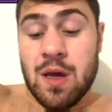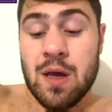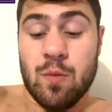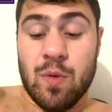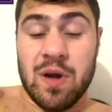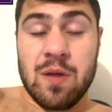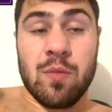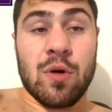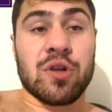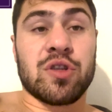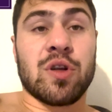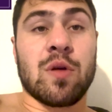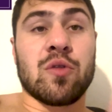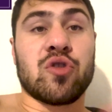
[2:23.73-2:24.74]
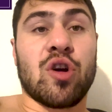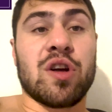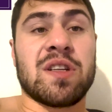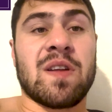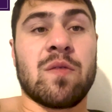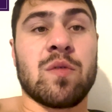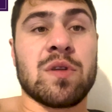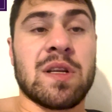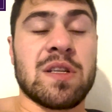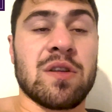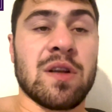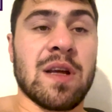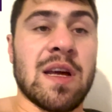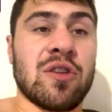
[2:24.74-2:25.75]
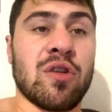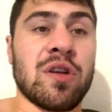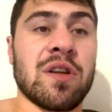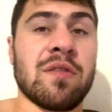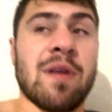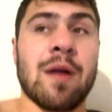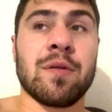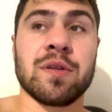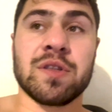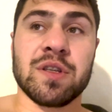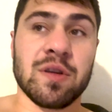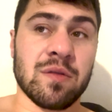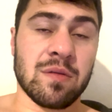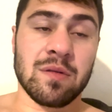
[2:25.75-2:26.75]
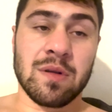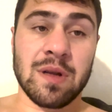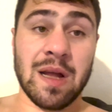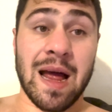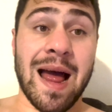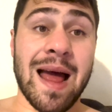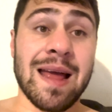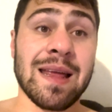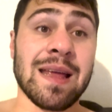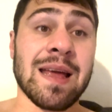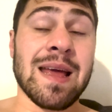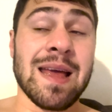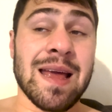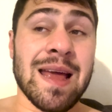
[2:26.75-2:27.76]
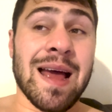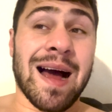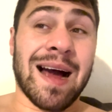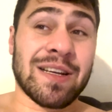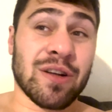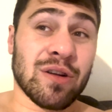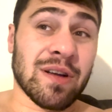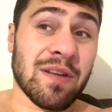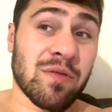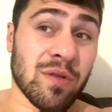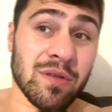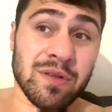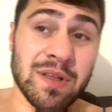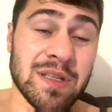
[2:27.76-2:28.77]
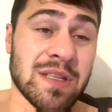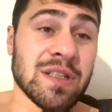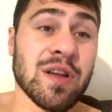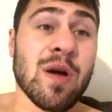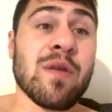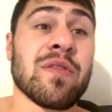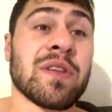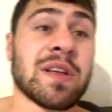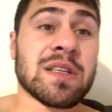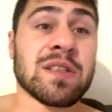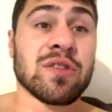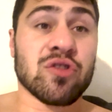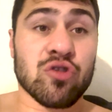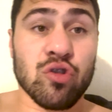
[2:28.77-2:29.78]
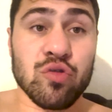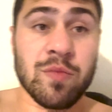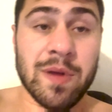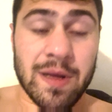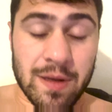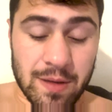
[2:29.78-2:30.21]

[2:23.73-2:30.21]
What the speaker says: When he boxed Joe Joyce, everyone said he's going to get done in a round or 2. I told everyone, this is going the distance, trust me.